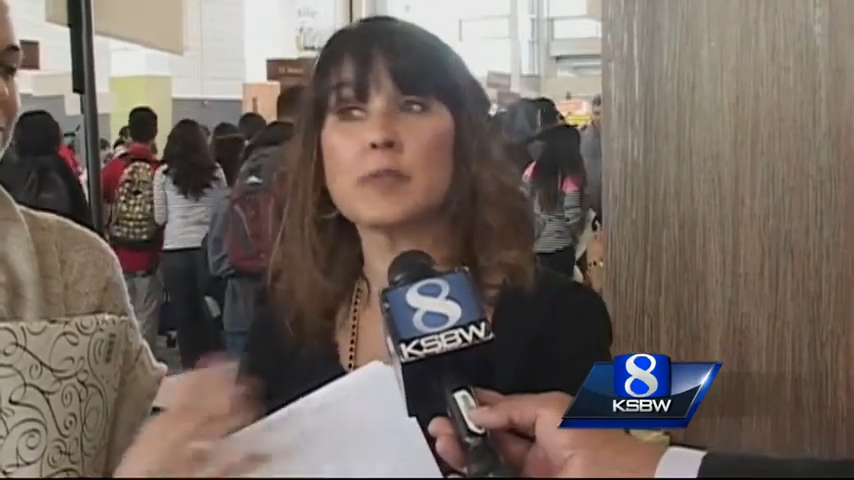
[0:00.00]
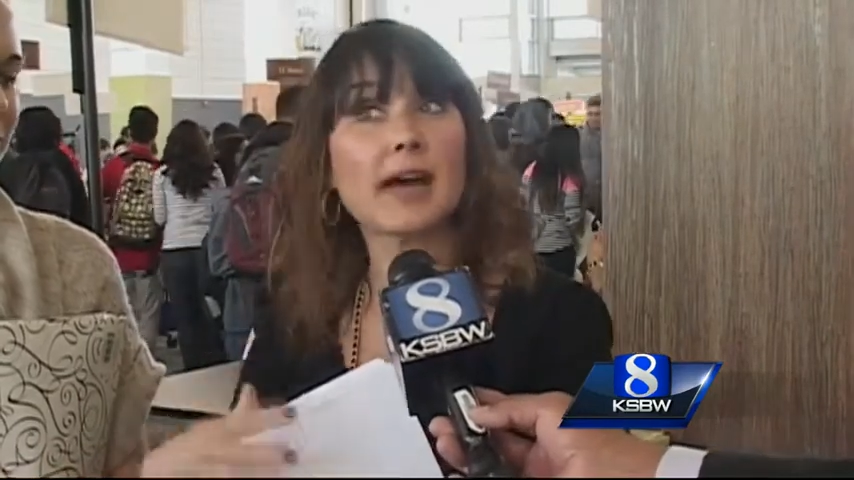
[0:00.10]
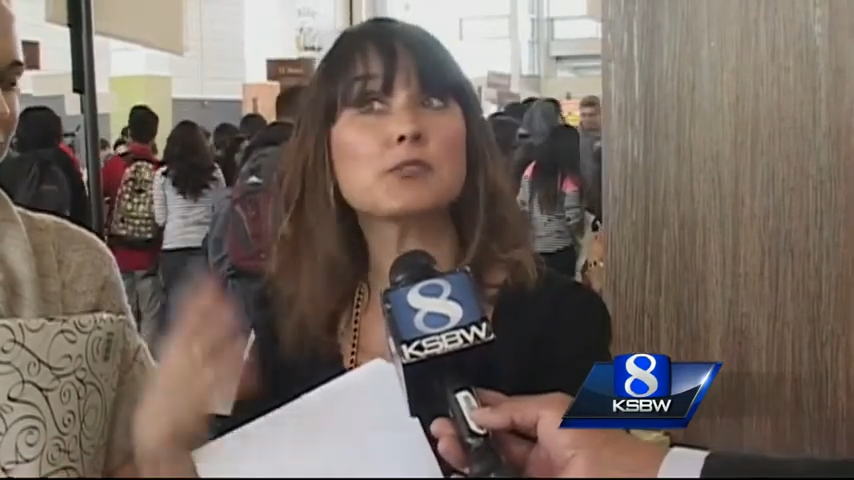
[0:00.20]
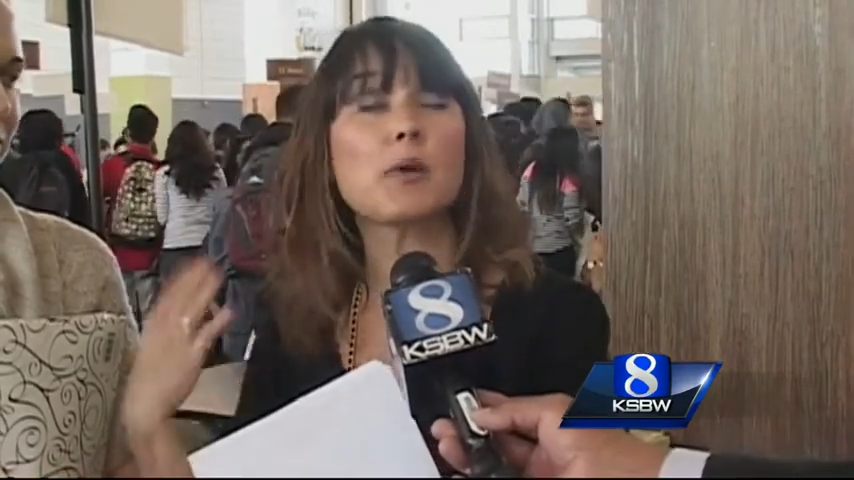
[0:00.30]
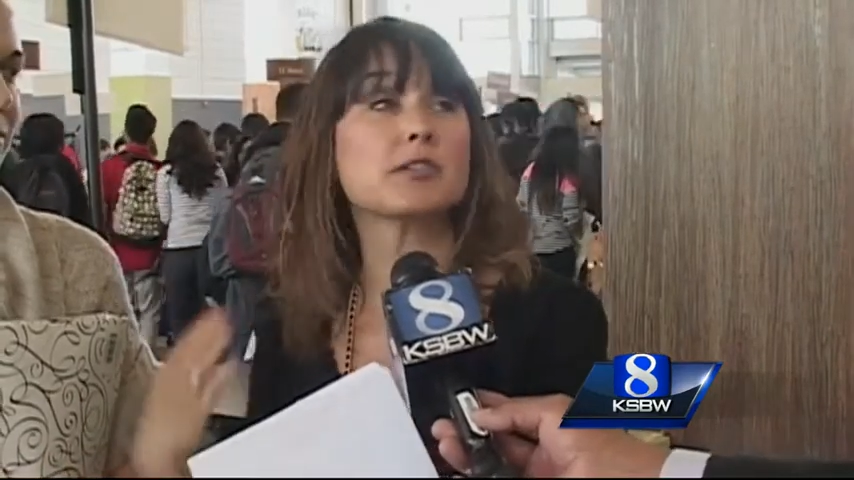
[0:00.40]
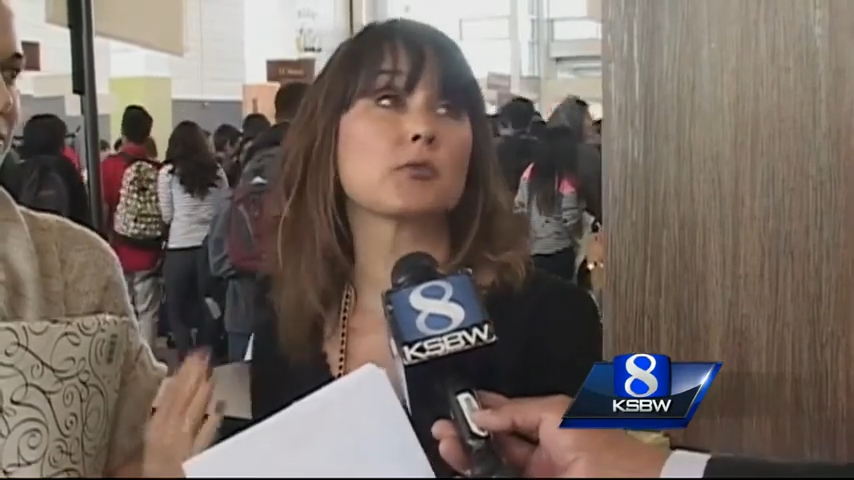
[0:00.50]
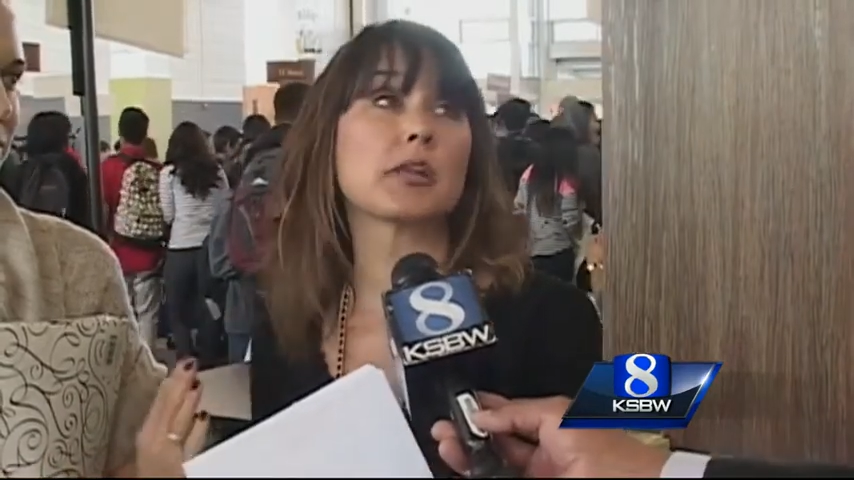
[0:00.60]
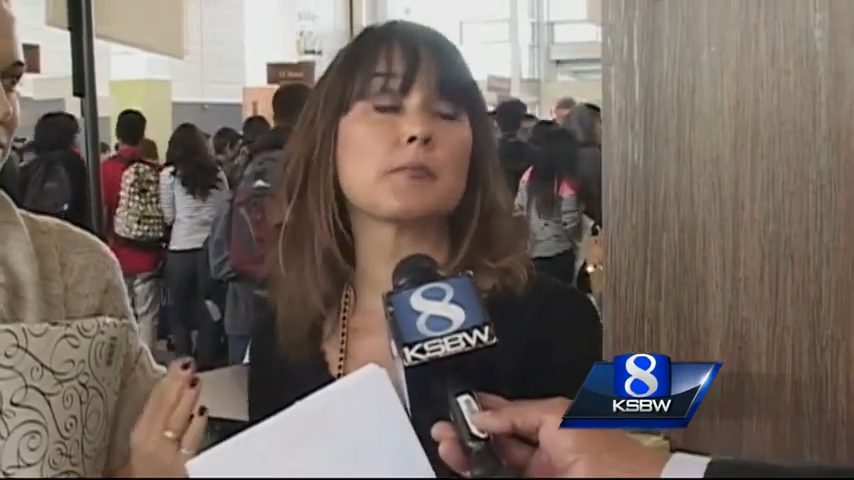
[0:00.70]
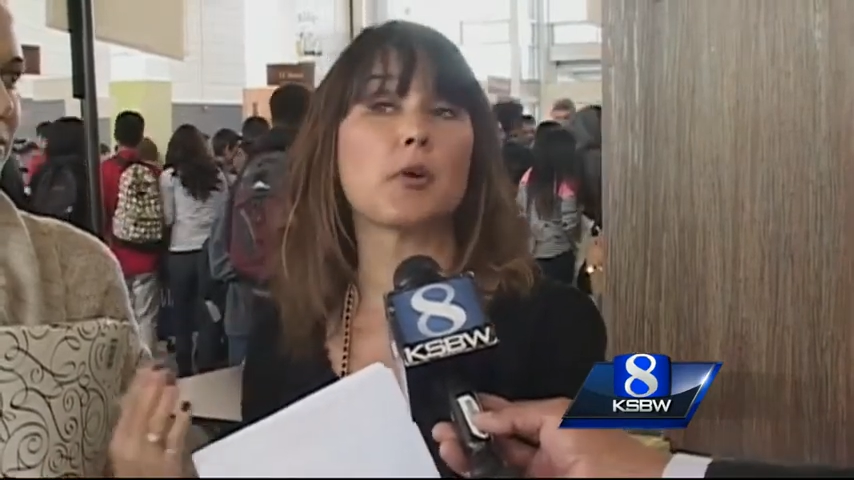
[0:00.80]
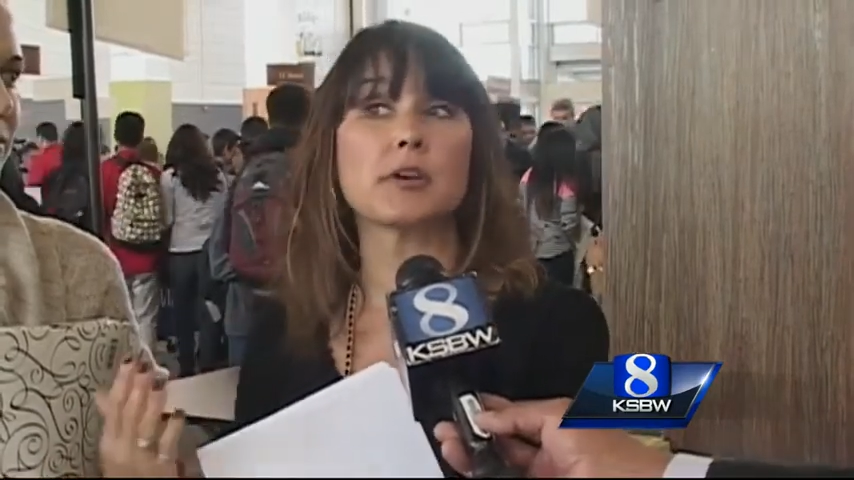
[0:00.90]
So that's why it's
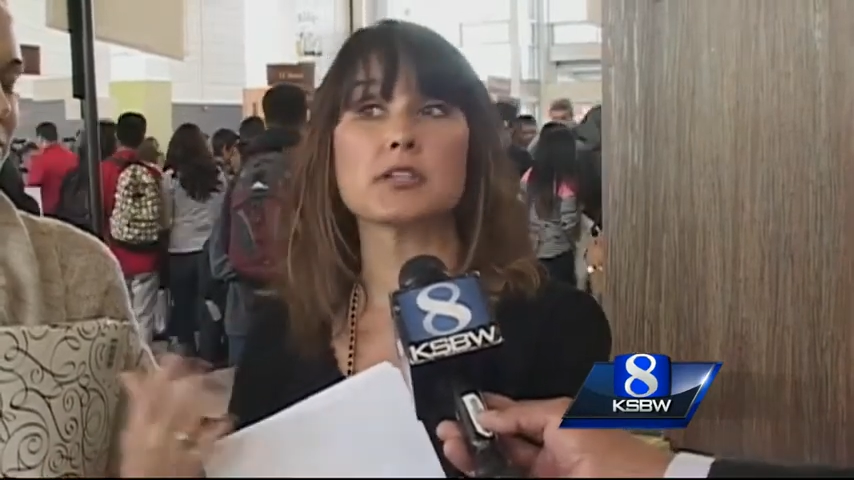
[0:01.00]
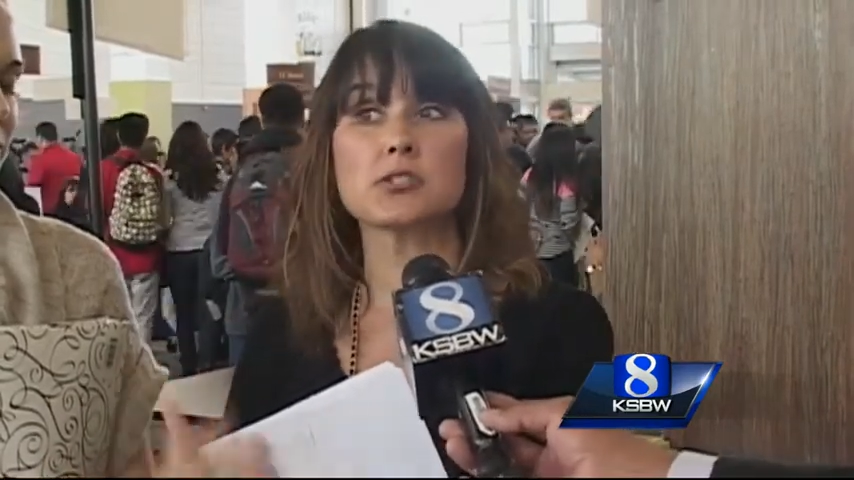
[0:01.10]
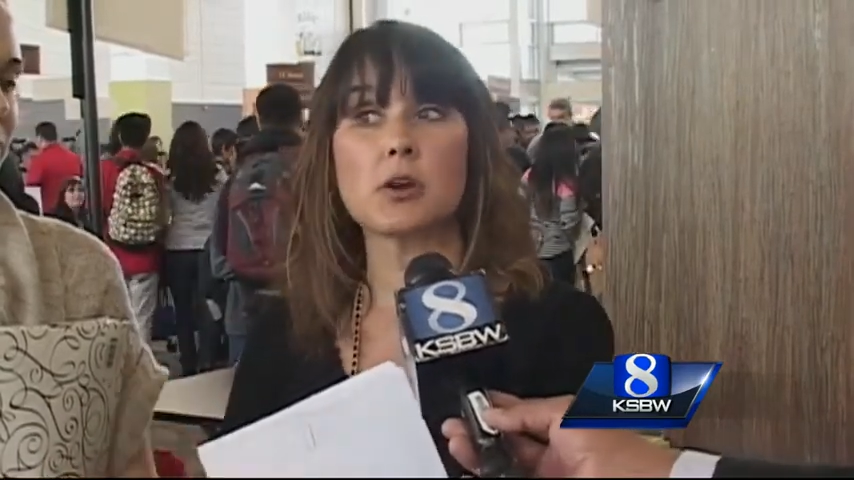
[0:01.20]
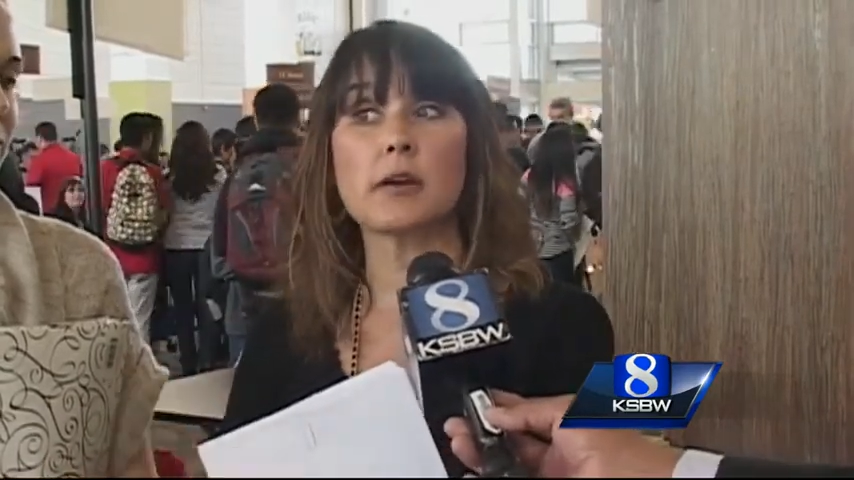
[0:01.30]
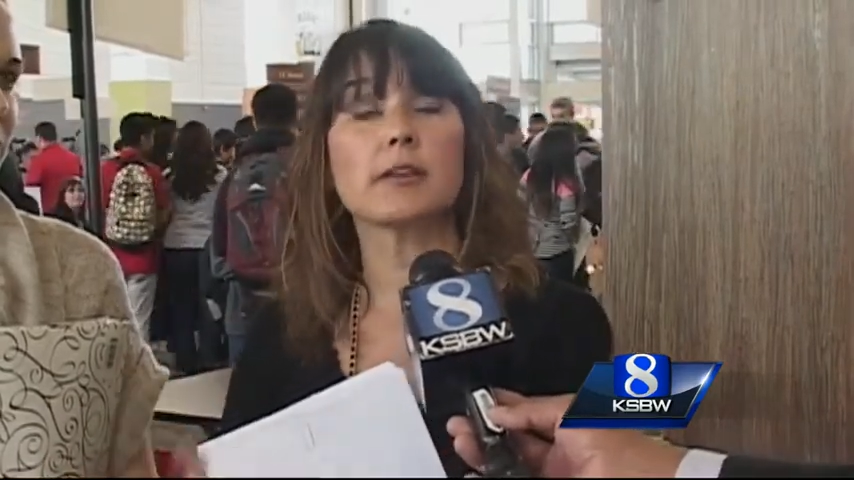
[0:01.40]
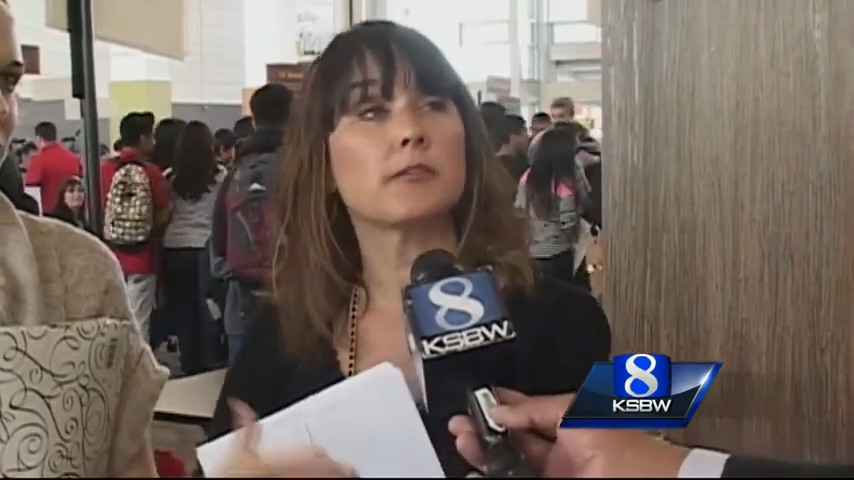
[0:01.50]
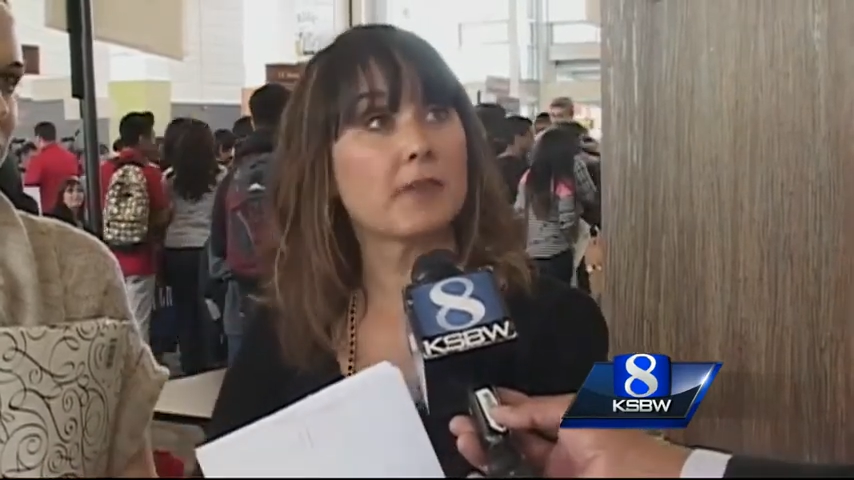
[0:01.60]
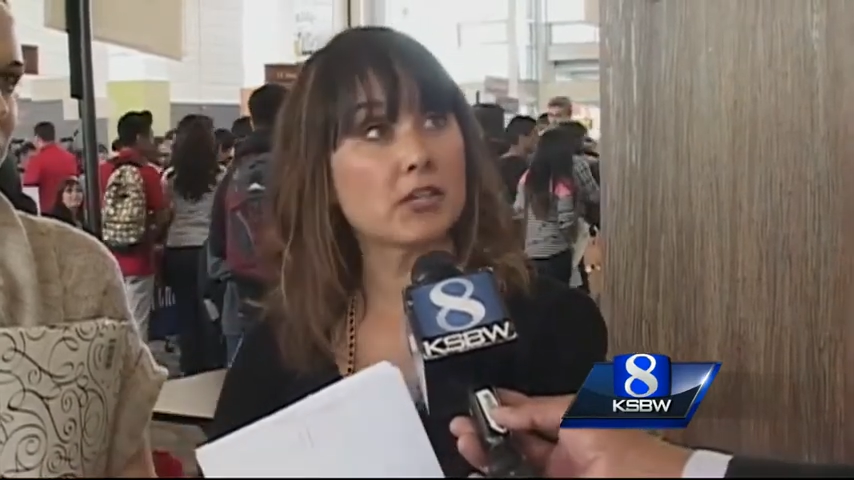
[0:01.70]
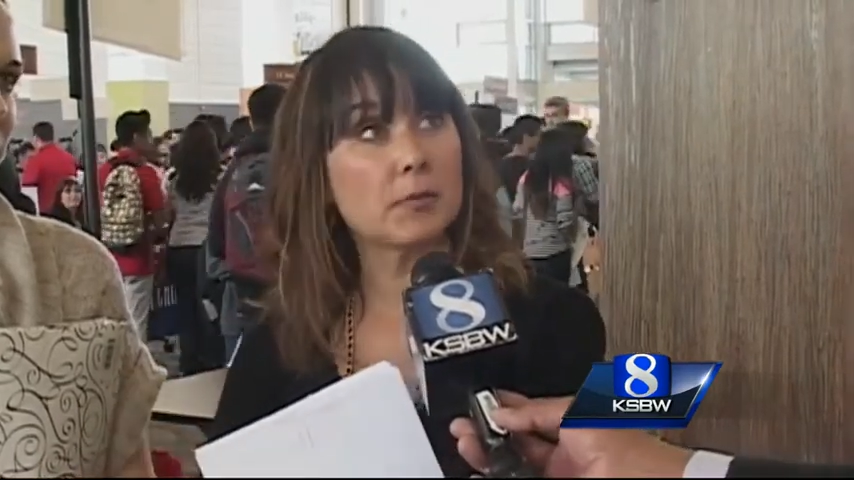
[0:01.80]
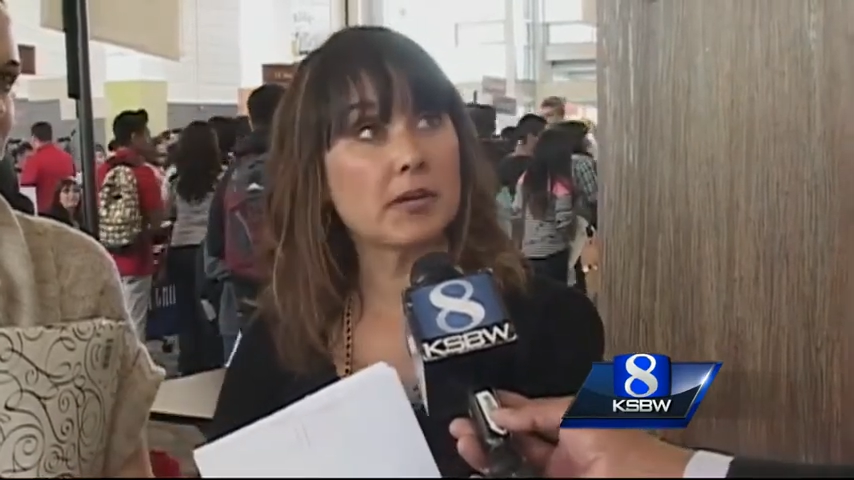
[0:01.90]
really important to start in
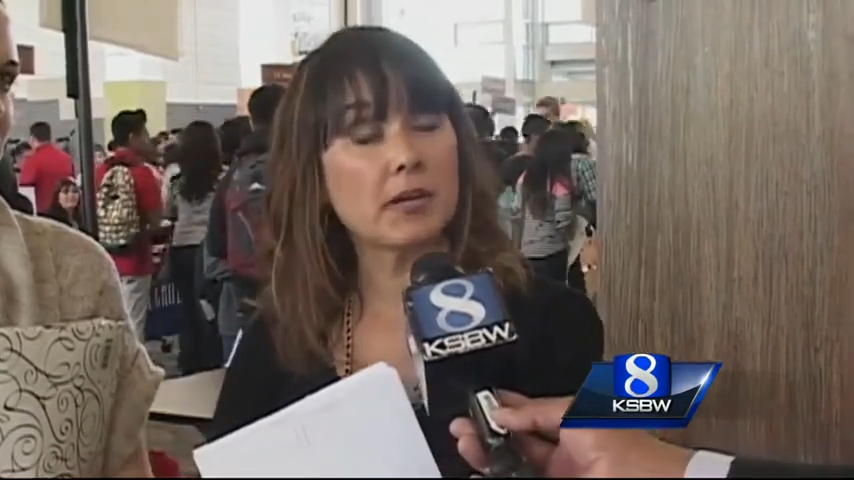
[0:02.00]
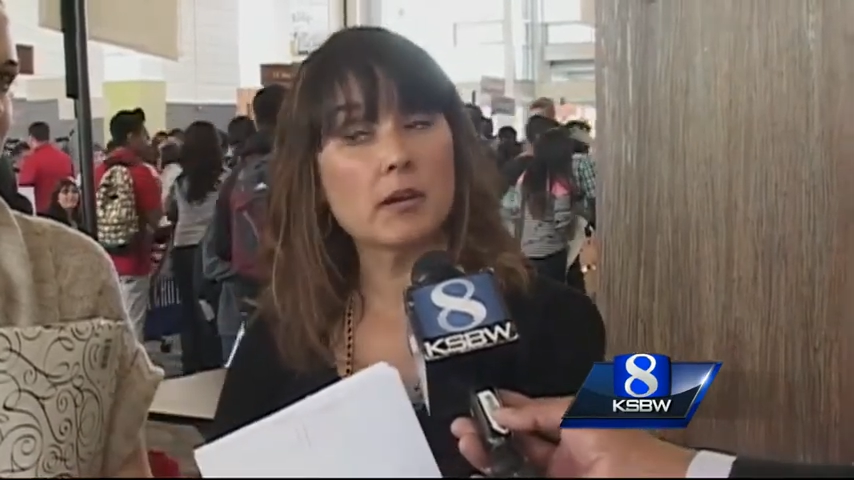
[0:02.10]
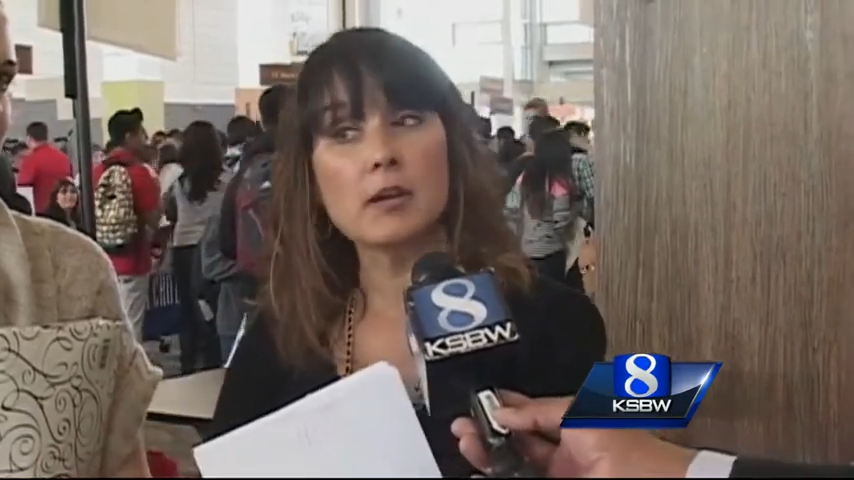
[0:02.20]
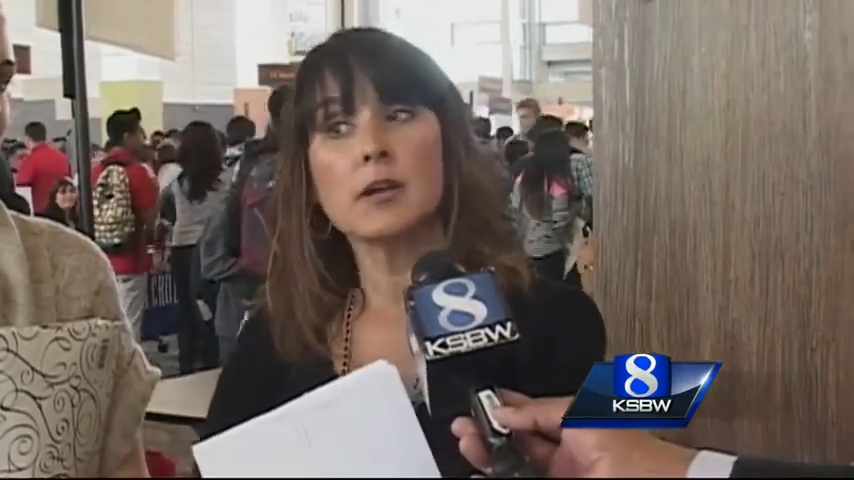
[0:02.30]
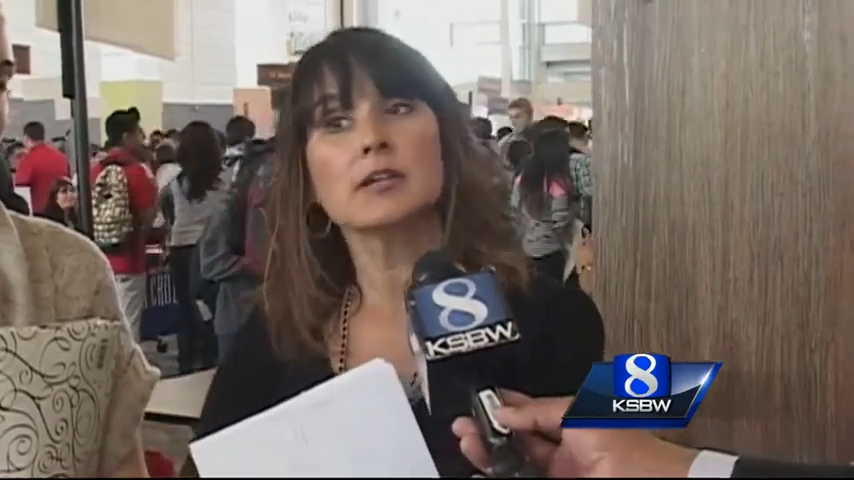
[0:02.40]
the freshman year.